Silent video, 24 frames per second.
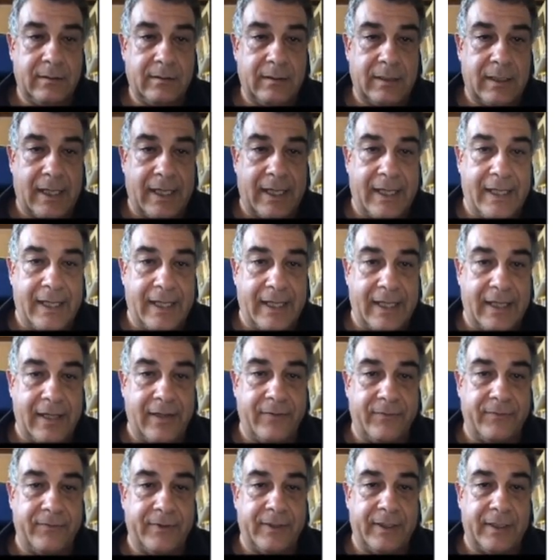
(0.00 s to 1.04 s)
I
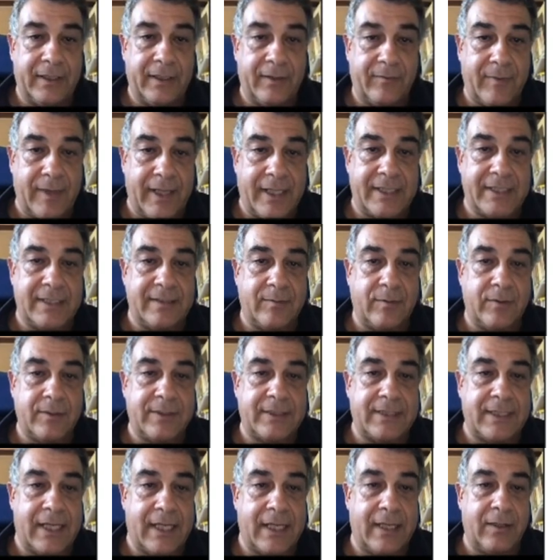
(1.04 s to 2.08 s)
have a reversible
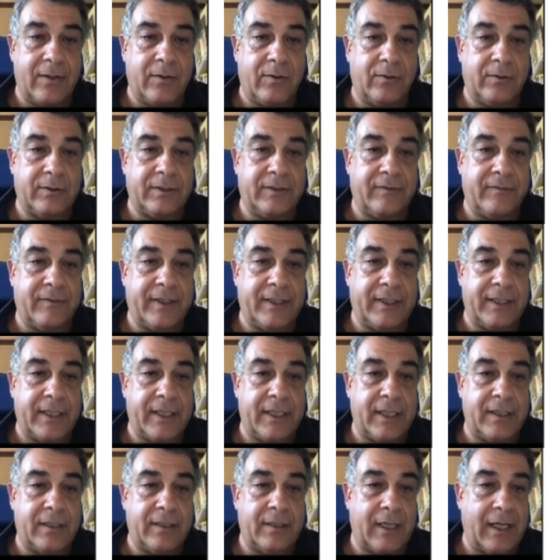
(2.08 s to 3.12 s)
cycle,
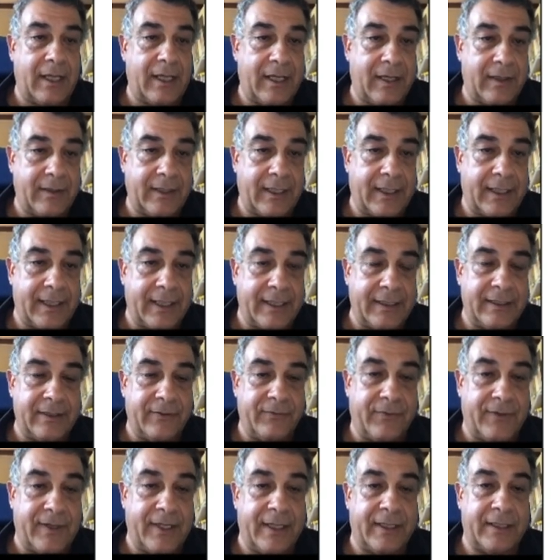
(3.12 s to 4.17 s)
I can
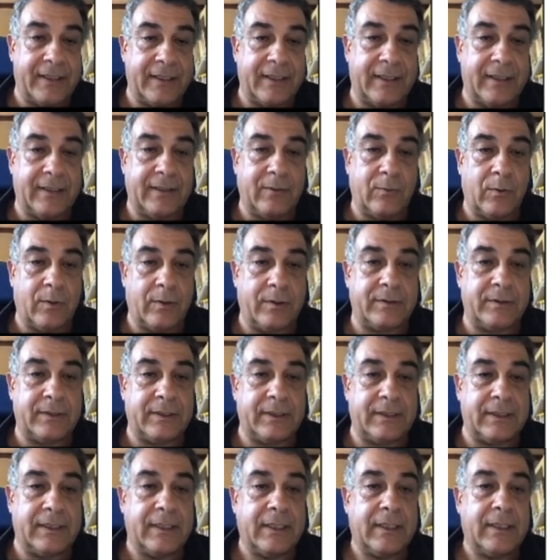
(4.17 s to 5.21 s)
define a
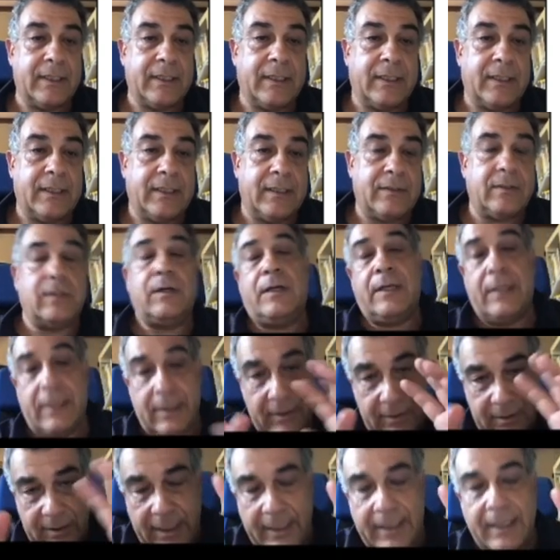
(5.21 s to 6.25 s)
quantity. So,
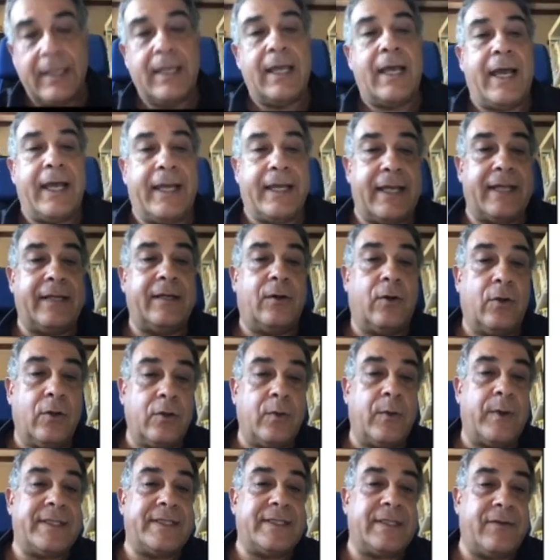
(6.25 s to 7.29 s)
okay, I can
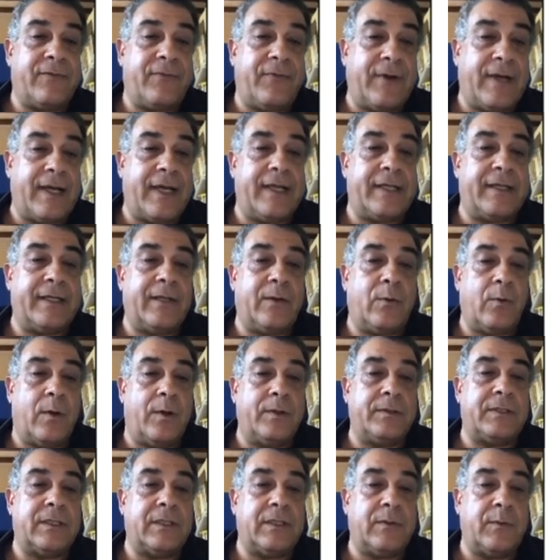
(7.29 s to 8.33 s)
always define a
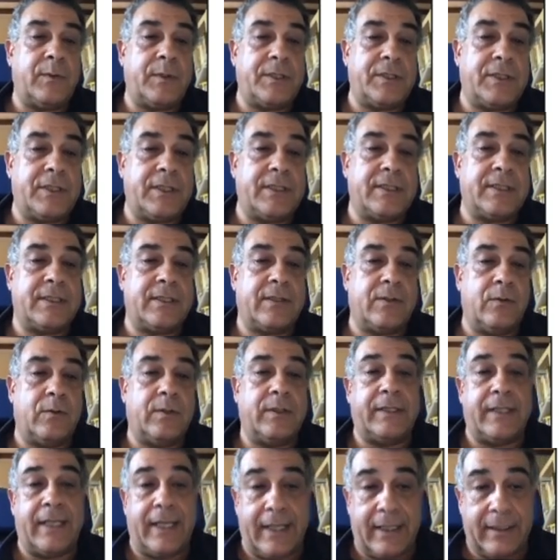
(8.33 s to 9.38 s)
quantity which is
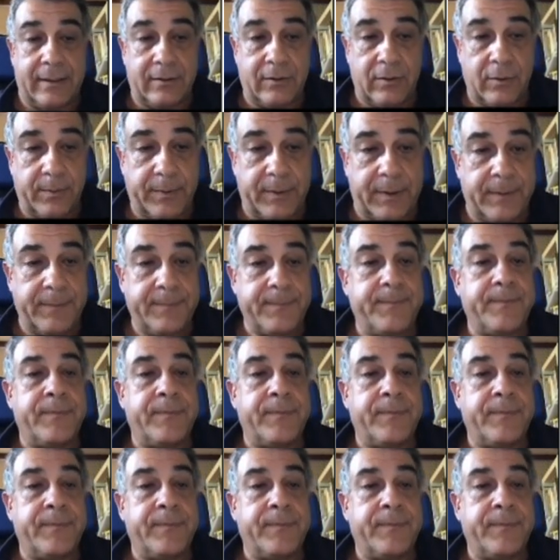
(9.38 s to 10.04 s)
called entropy,